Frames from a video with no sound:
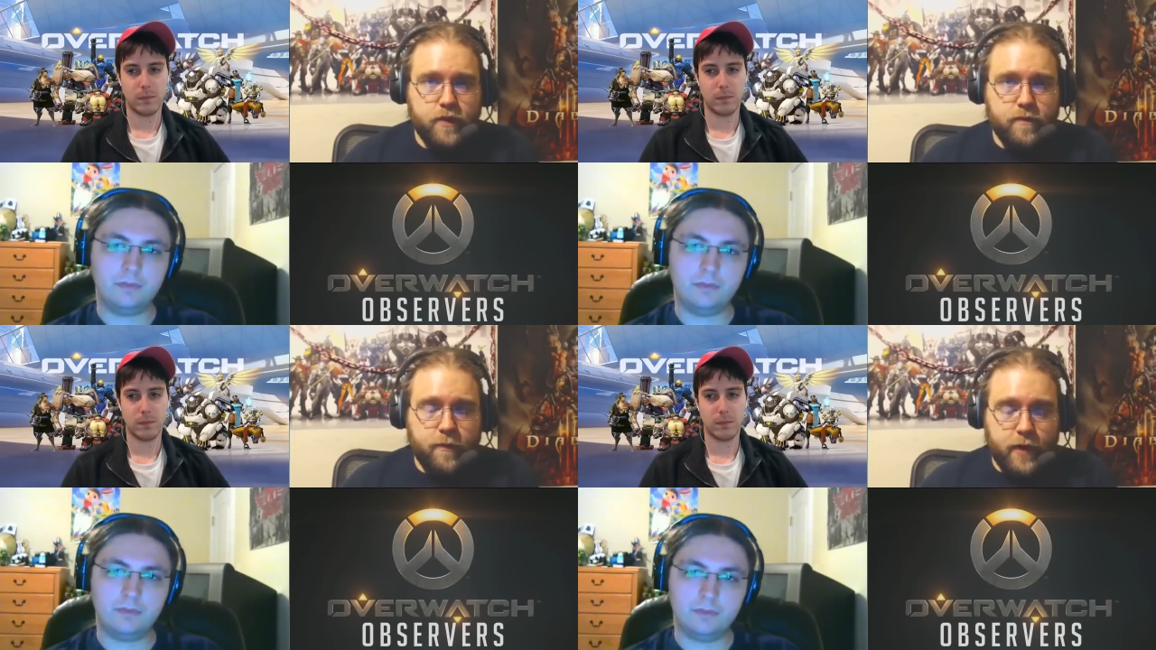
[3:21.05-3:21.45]

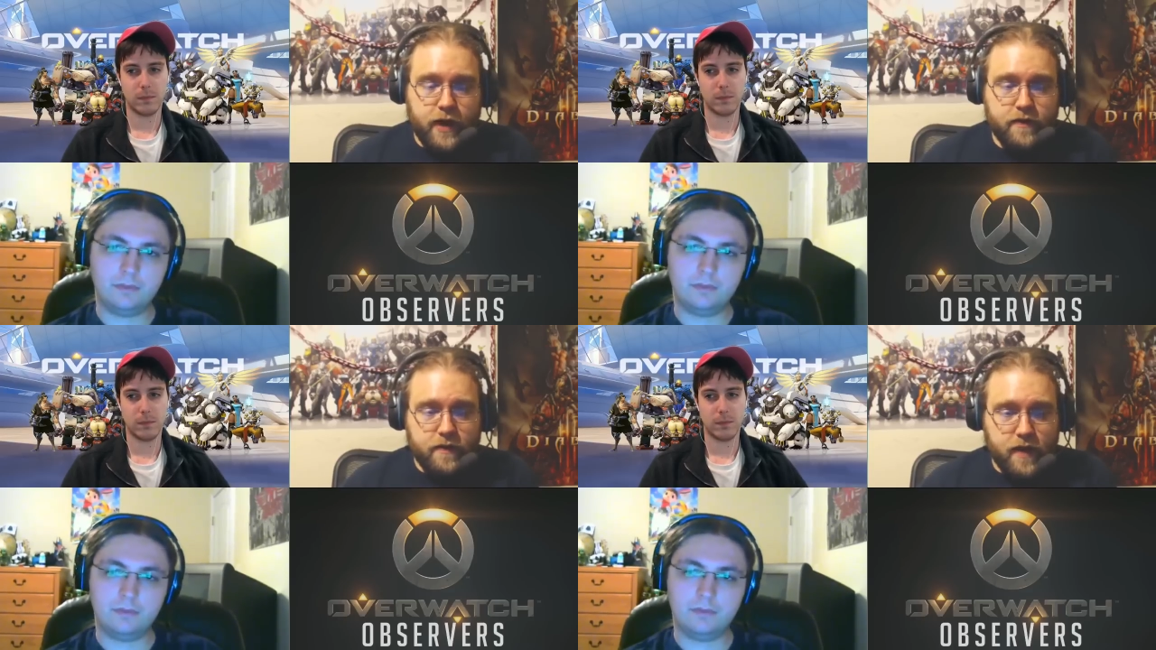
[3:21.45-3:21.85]
Speaker 1: from what I
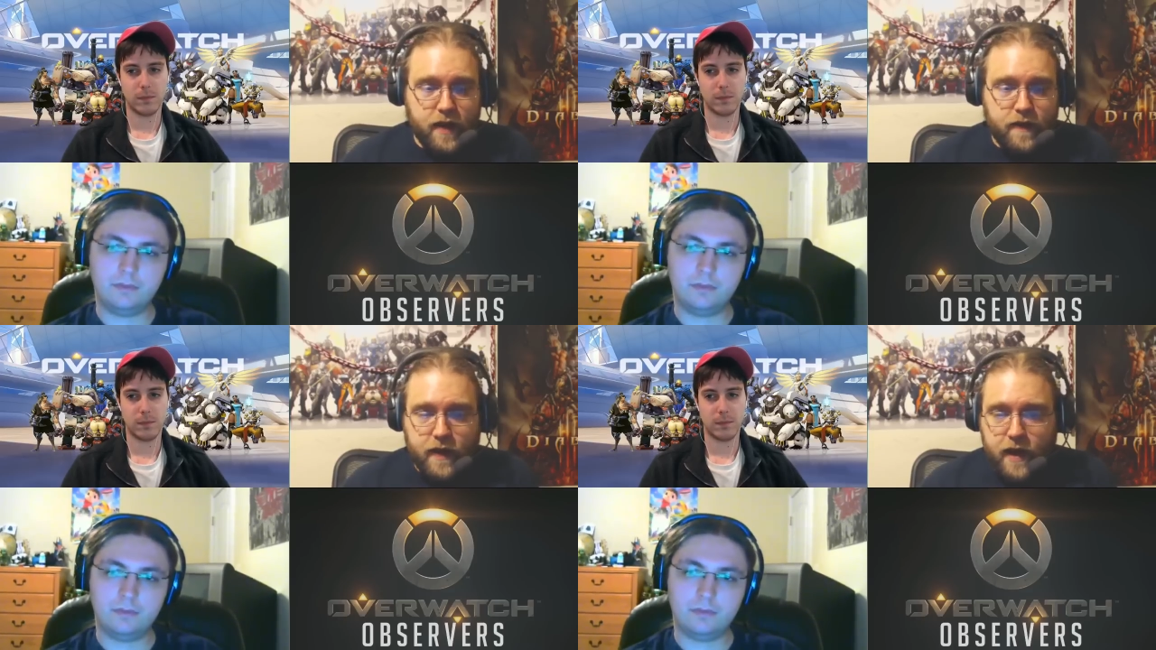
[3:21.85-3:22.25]

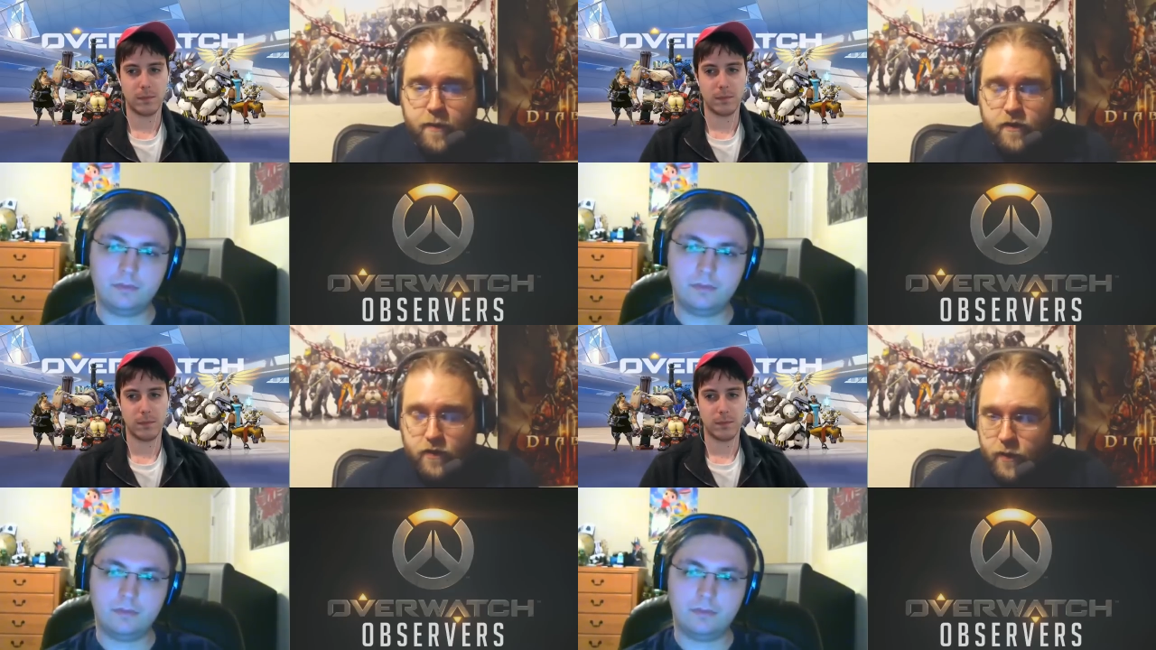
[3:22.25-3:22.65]
understand, the game
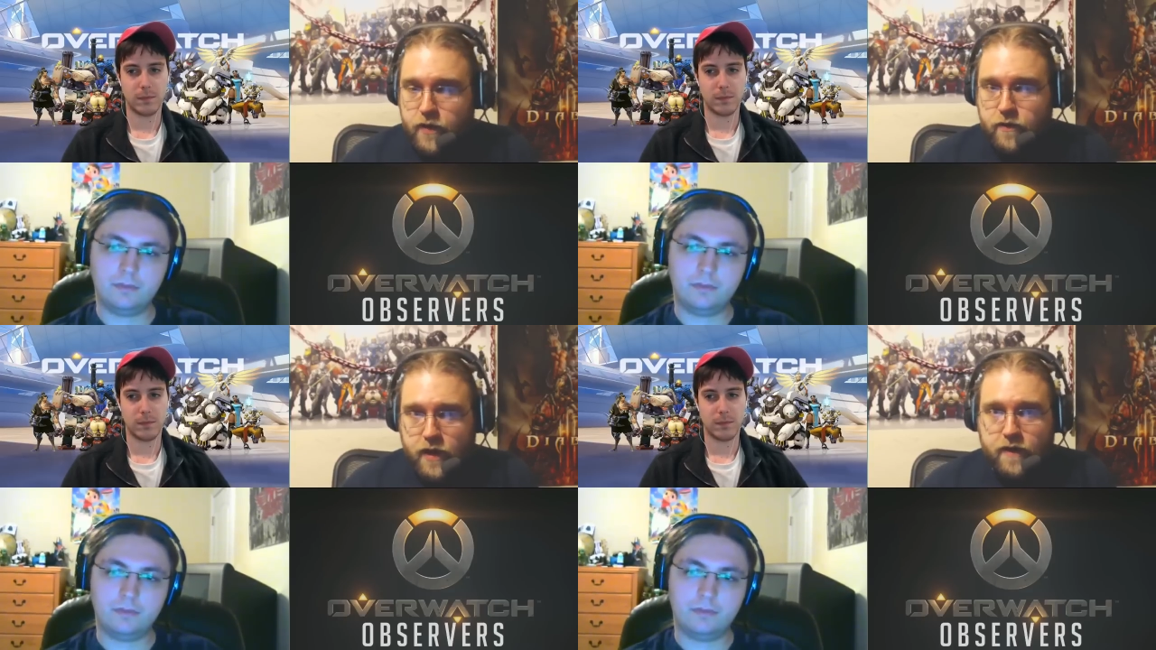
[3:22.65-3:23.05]
is going
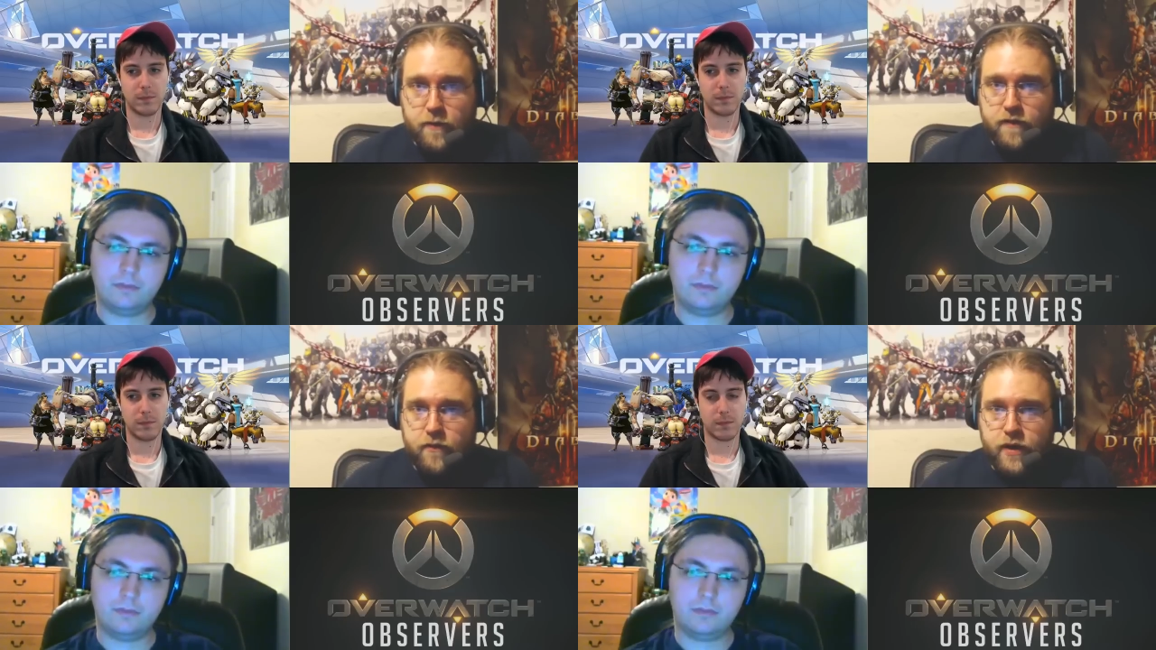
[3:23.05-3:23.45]
to, yes,
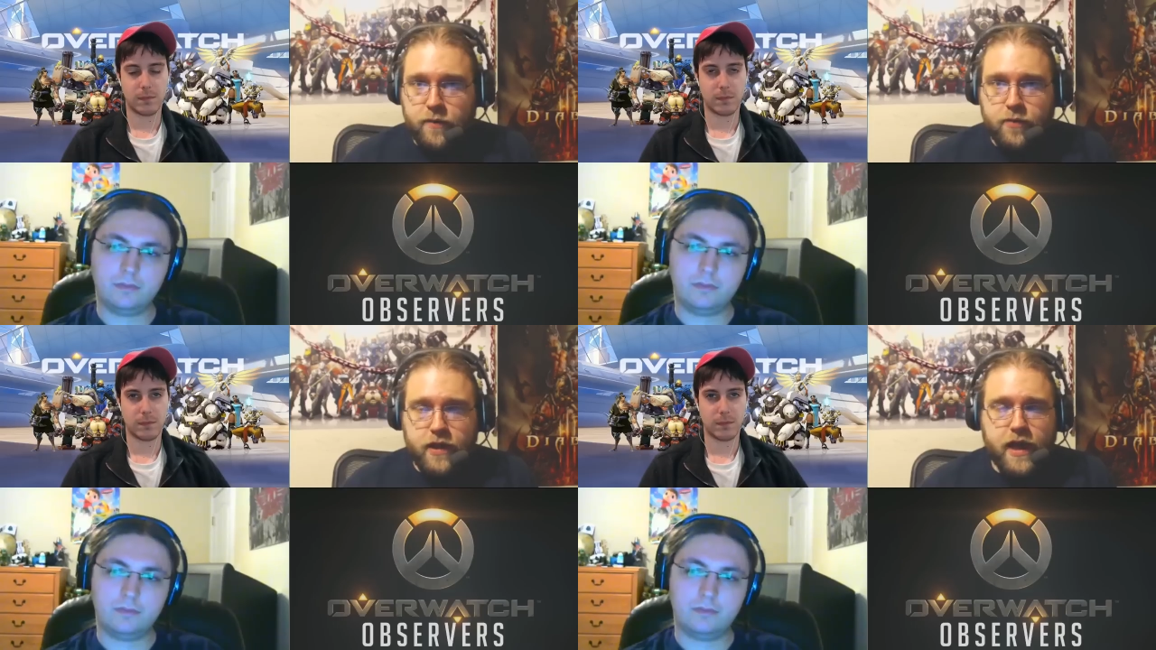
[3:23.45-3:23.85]
be free to
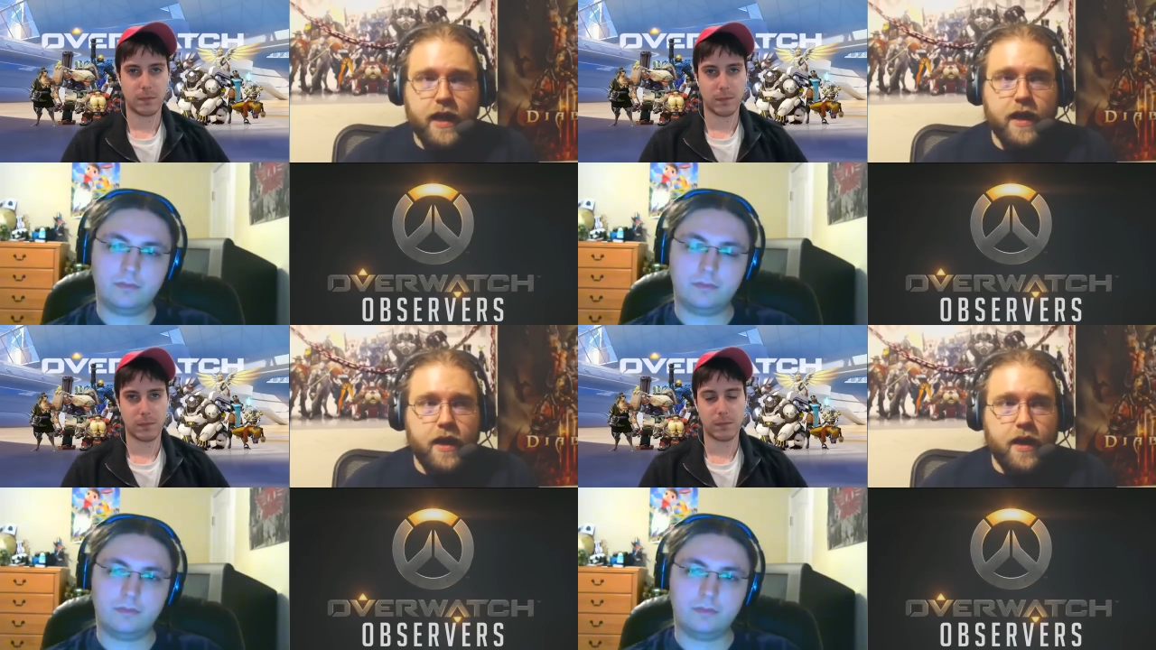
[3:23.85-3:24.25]
play,